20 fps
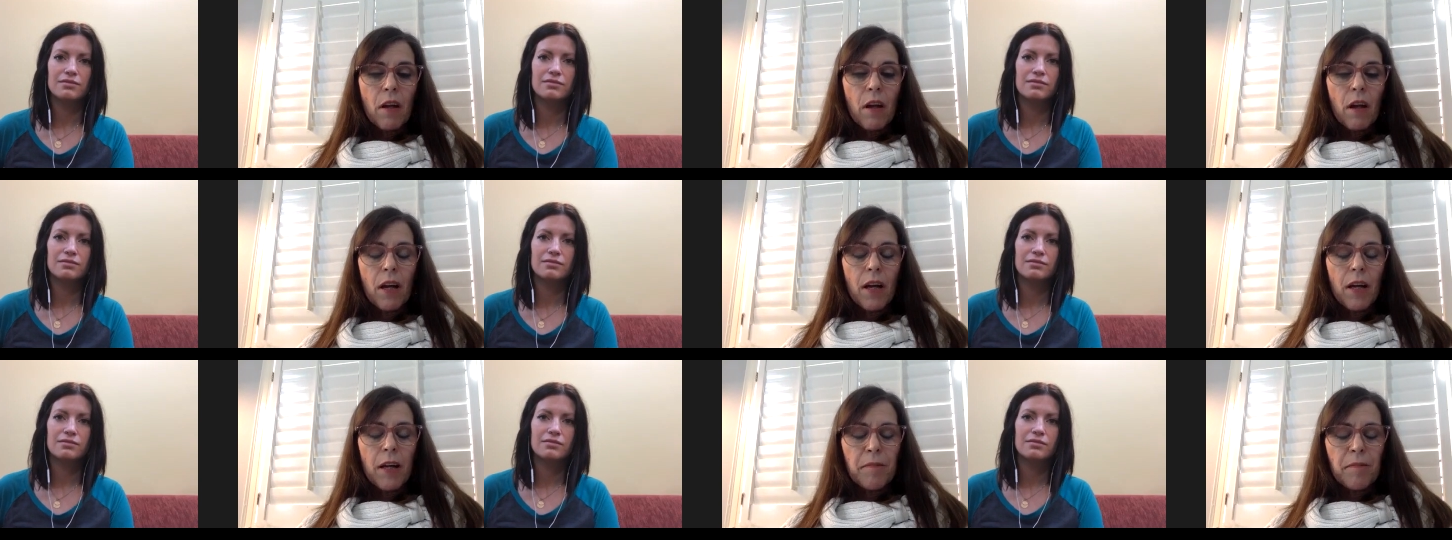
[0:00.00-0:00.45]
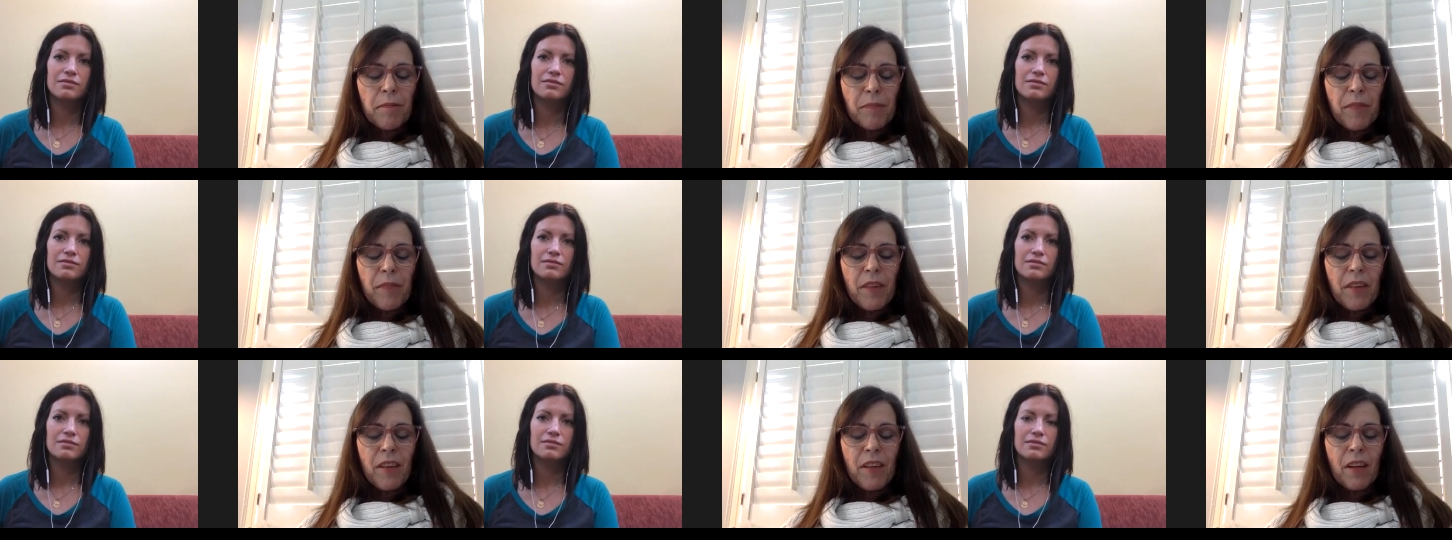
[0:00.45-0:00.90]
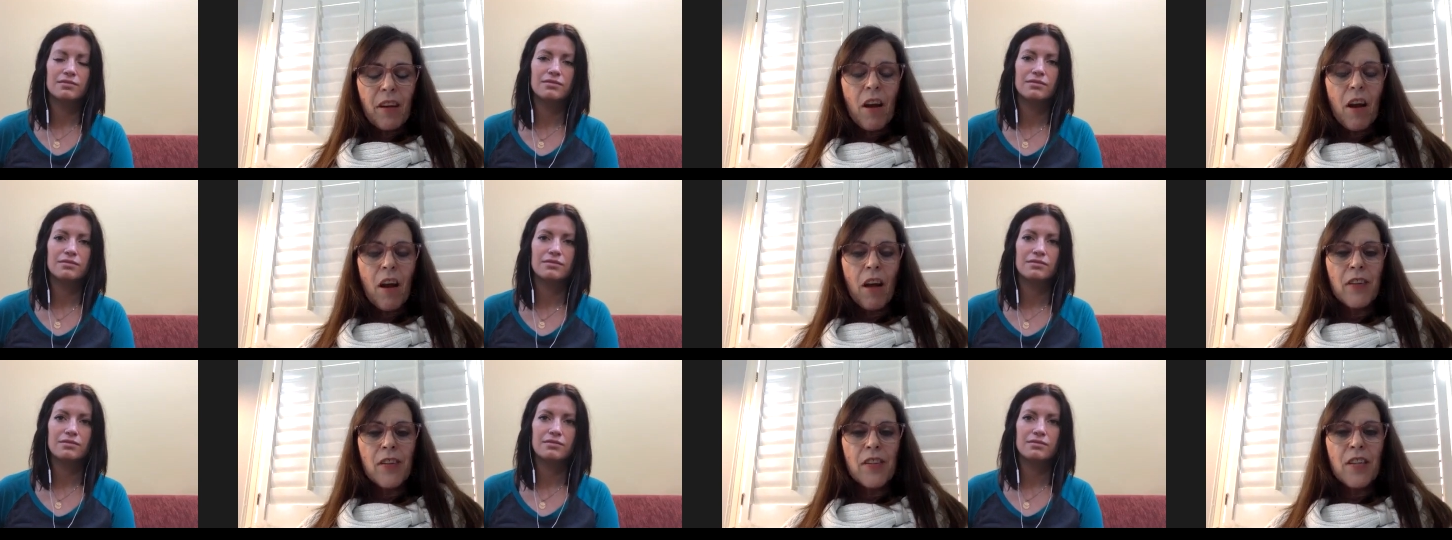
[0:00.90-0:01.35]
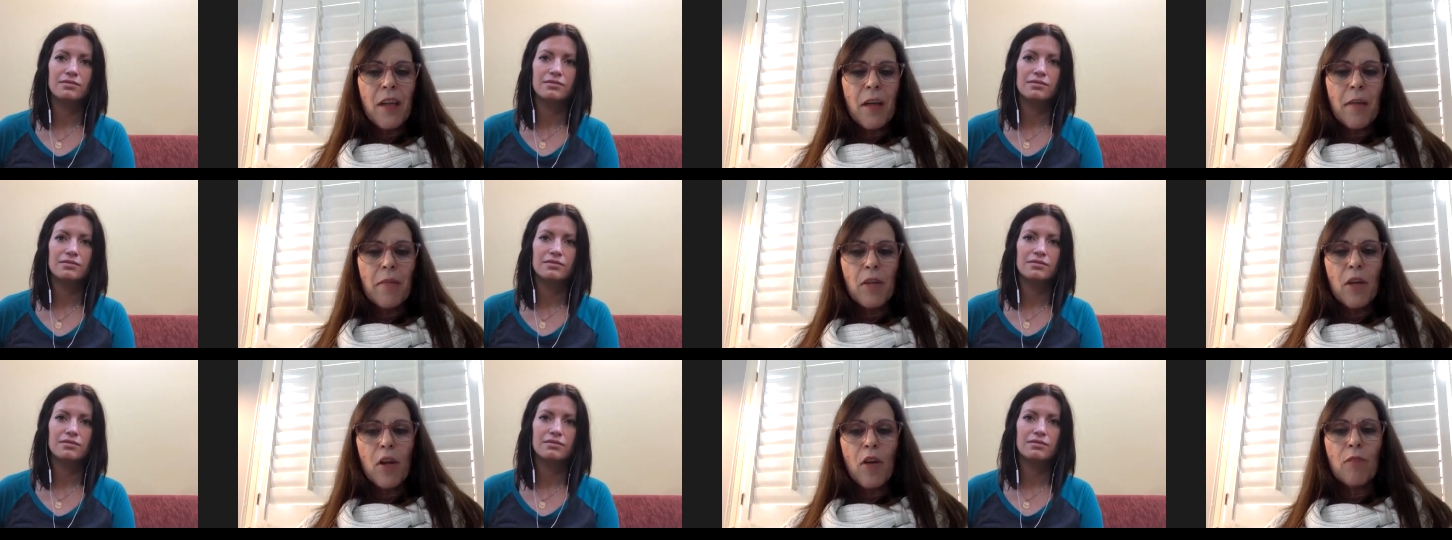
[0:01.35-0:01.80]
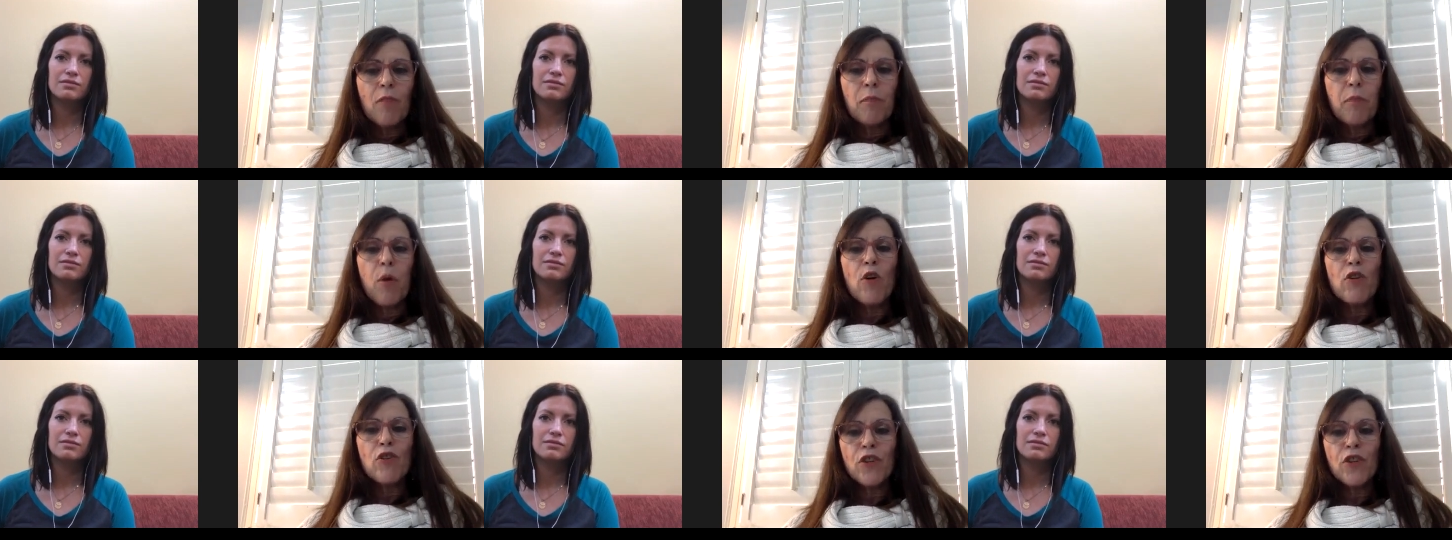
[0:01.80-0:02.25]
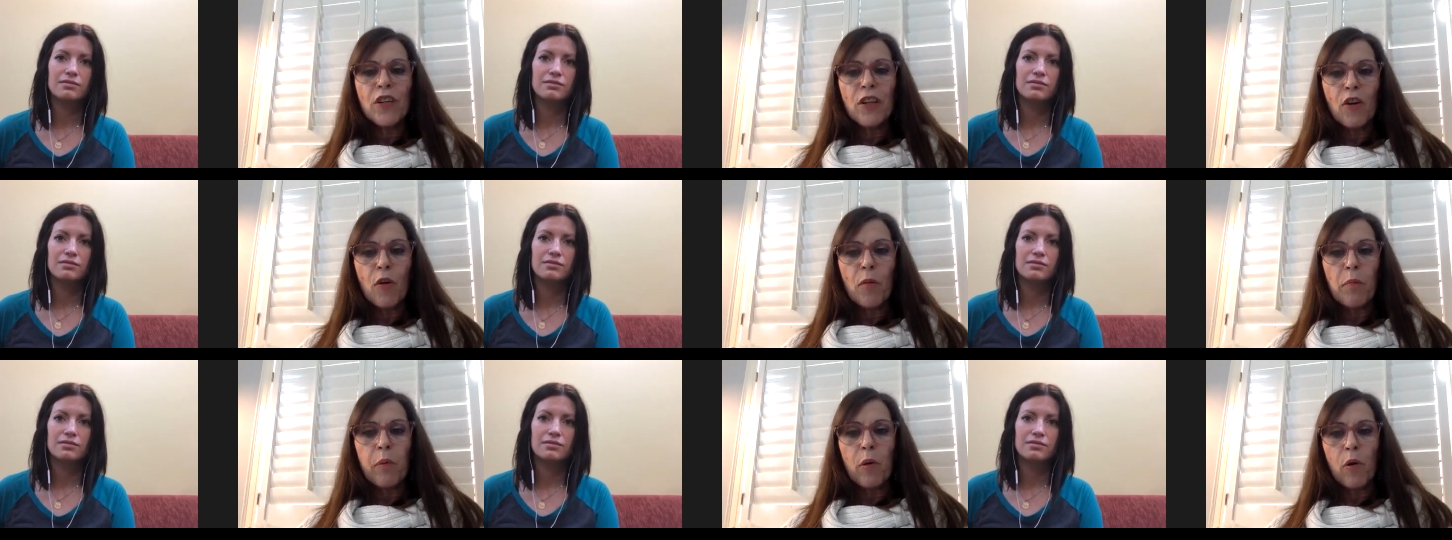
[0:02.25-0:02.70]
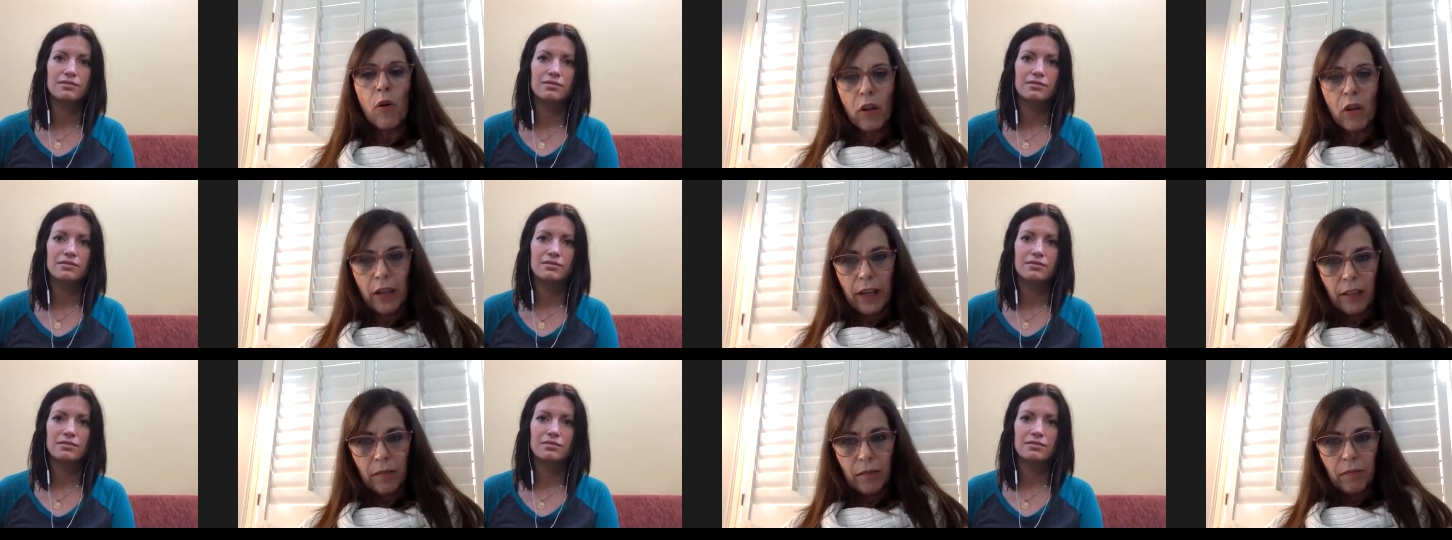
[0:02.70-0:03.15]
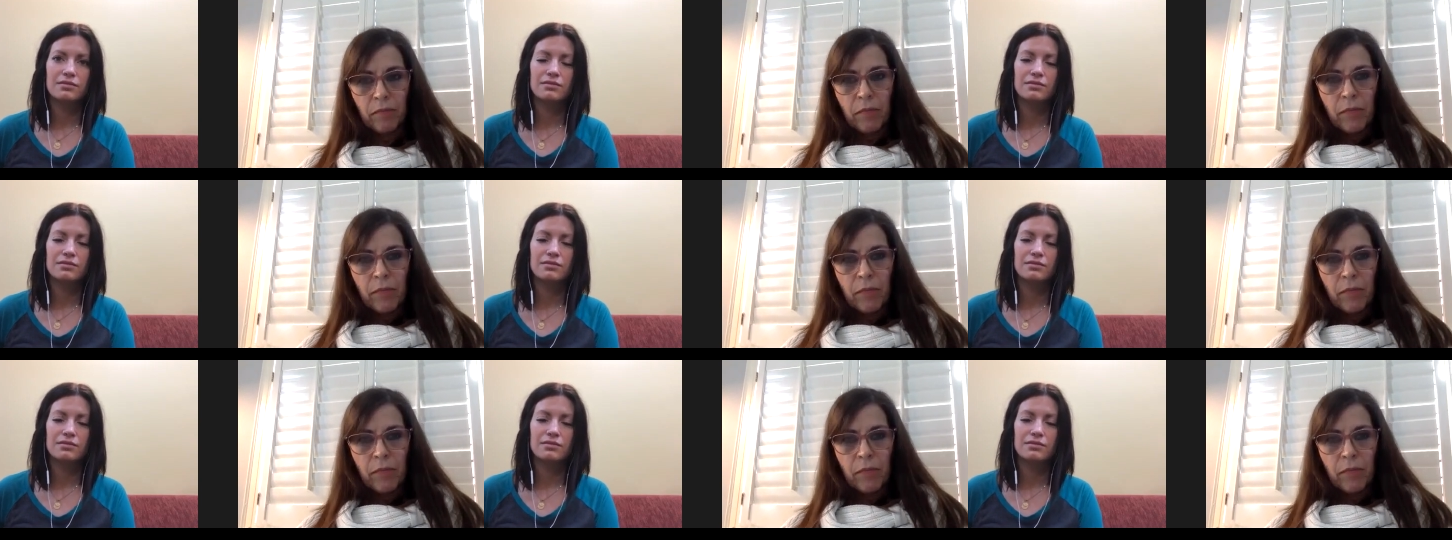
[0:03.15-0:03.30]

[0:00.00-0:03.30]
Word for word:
Speaker 1: um, the concept of pushing or pulling.